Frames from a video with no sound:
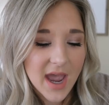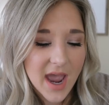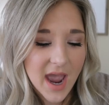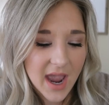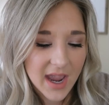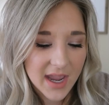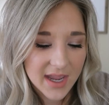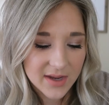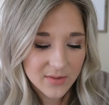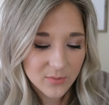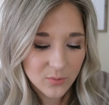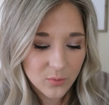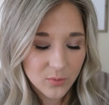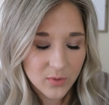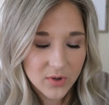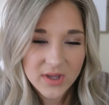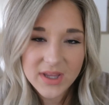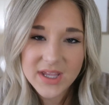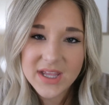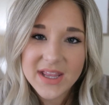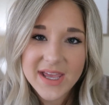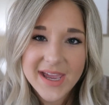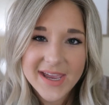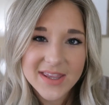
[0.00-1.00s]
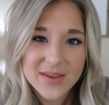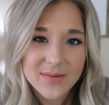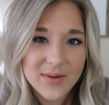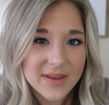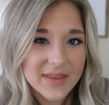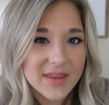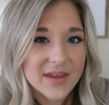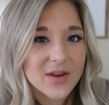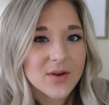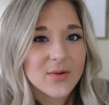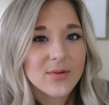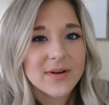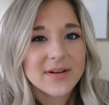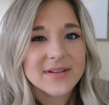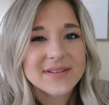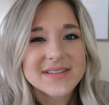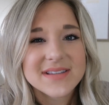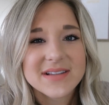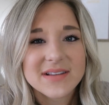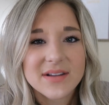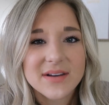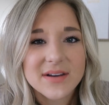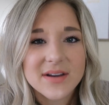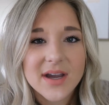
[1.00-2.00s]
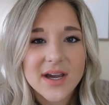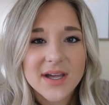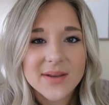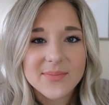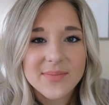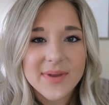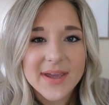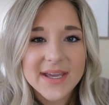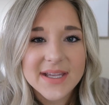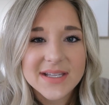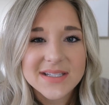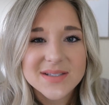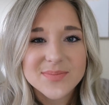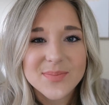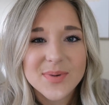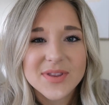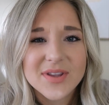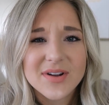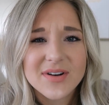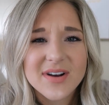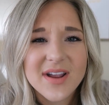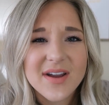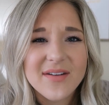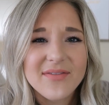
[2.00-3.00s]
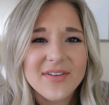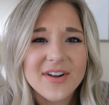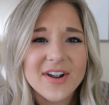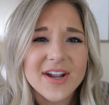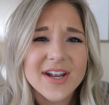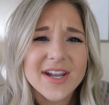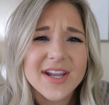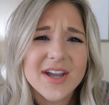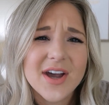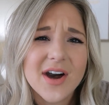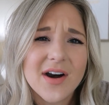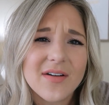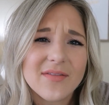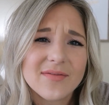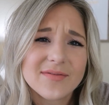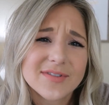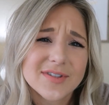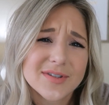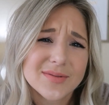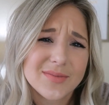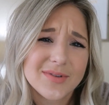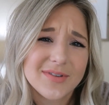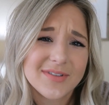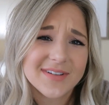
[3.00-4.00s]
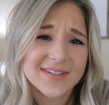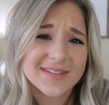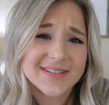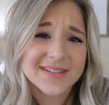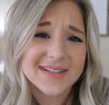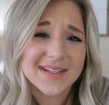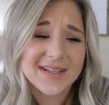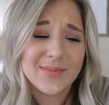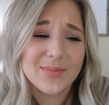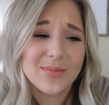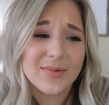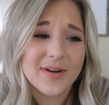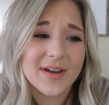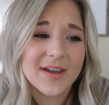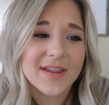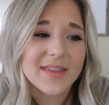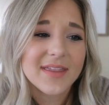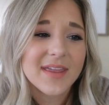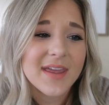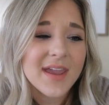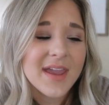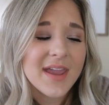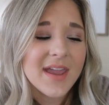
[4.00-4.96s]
I really like the way that quilts look on beds, but they're not very comfortable to sleep with.